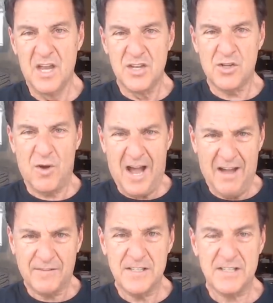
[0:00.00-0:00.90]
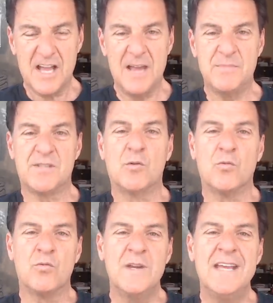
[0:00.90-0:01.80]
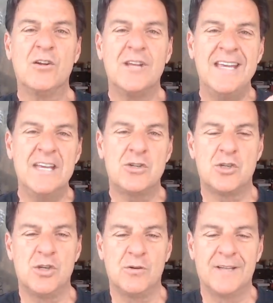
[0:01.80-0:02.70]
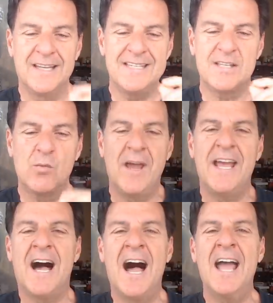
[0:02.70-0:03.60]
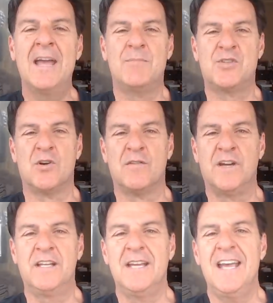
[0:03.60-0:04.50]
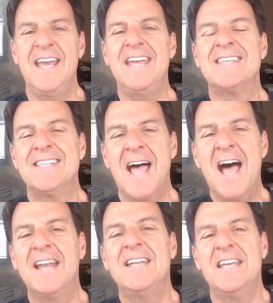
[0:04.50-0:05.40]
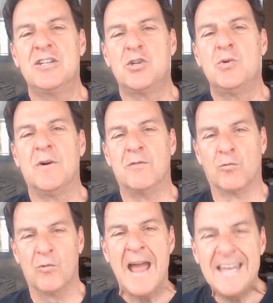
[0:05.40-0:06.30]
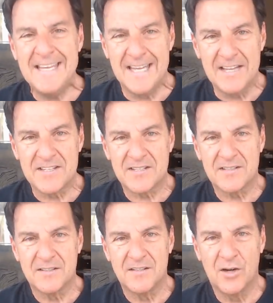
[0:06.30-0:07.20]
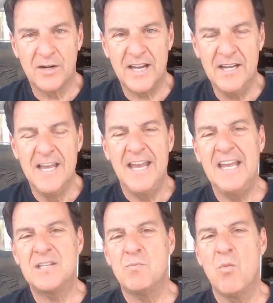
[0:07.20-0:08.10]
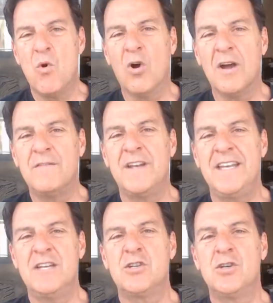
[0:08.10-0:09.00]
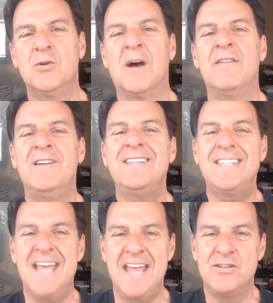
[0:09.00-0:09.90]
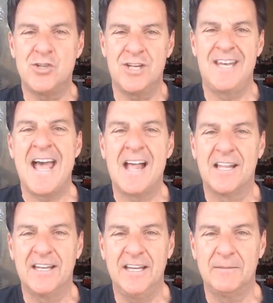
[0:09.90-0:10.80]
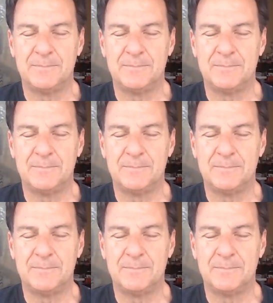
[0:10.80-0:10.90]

So oftentimes the real issue, at least the way I observe it, is not an issue of readiness, okay? It's more of an issue of intentionality.